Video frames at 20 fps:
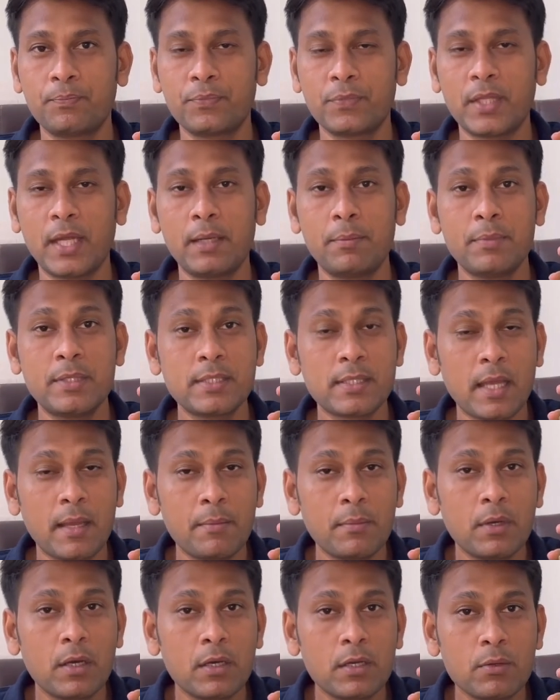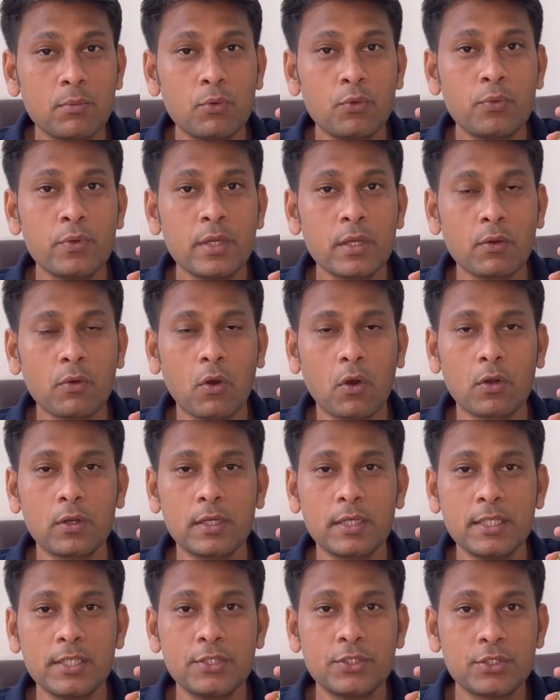That means I am removing or
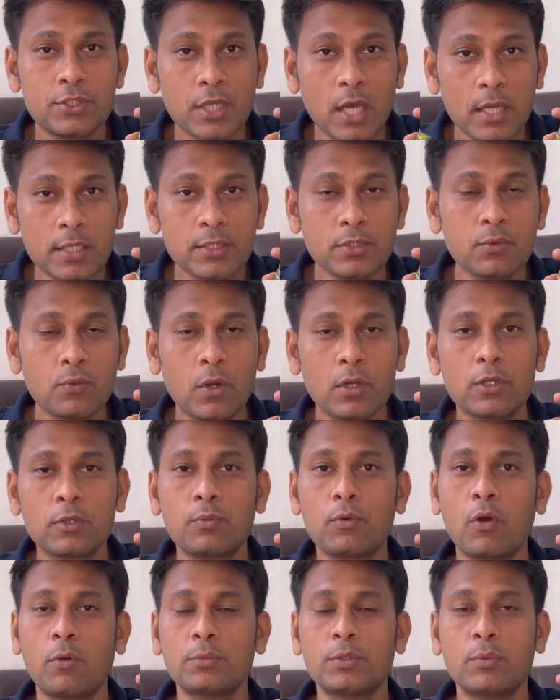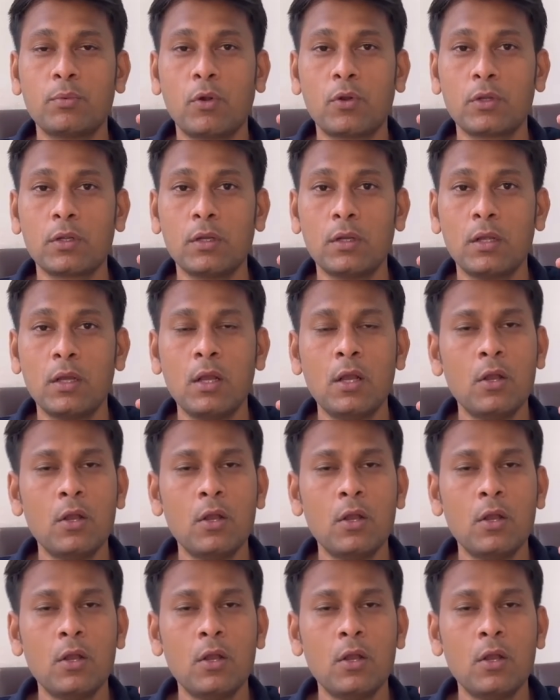discharging water from the bottle.